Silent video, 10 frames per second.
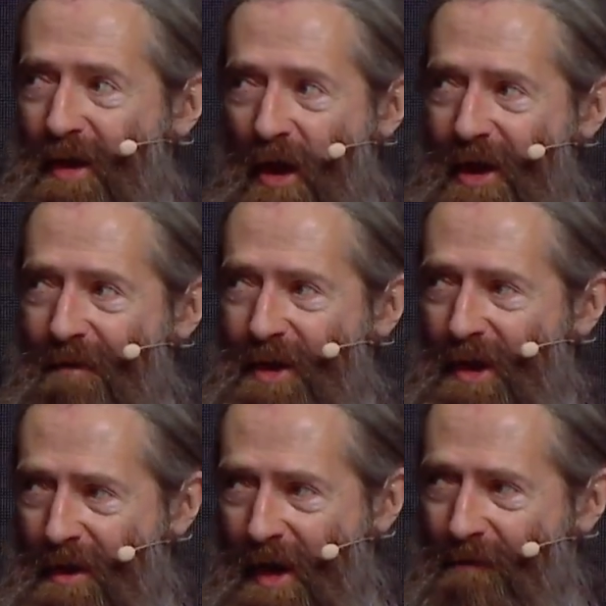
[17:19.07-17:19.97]
longevity
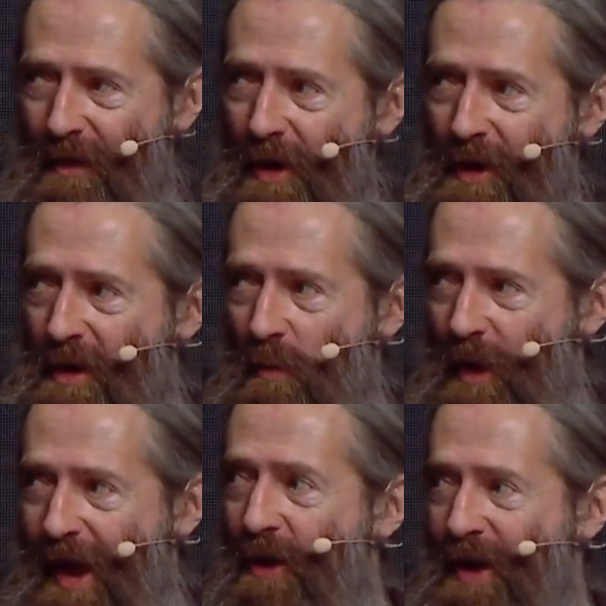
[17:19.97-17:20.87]
escape velocity
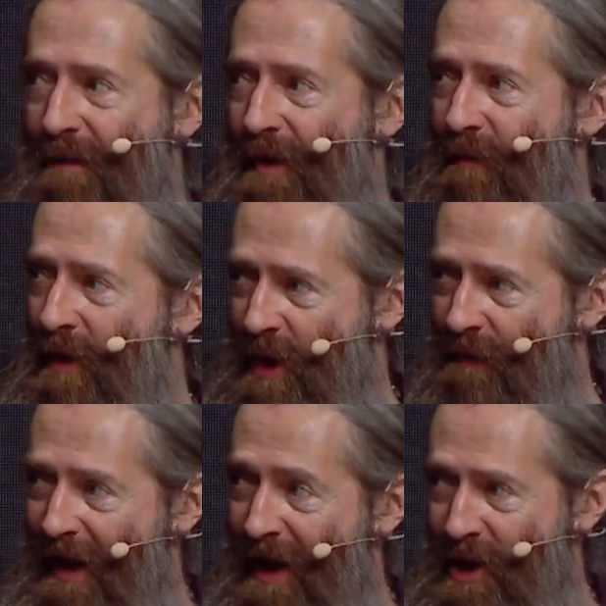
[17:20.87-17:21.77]
without having
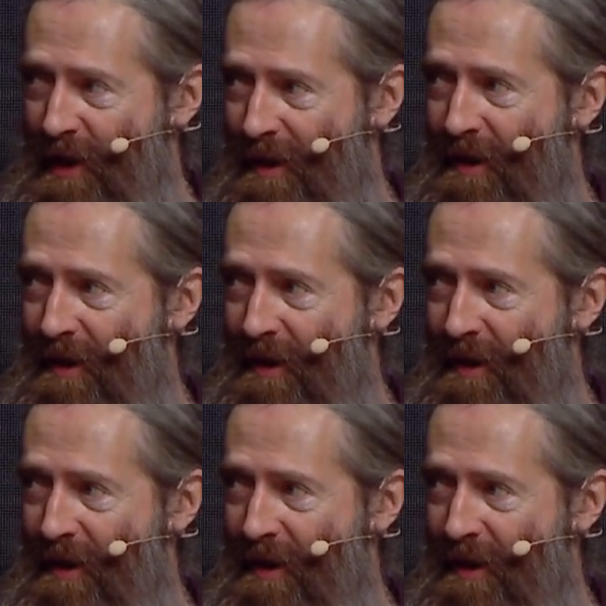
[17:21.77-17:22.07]
rejuvenation.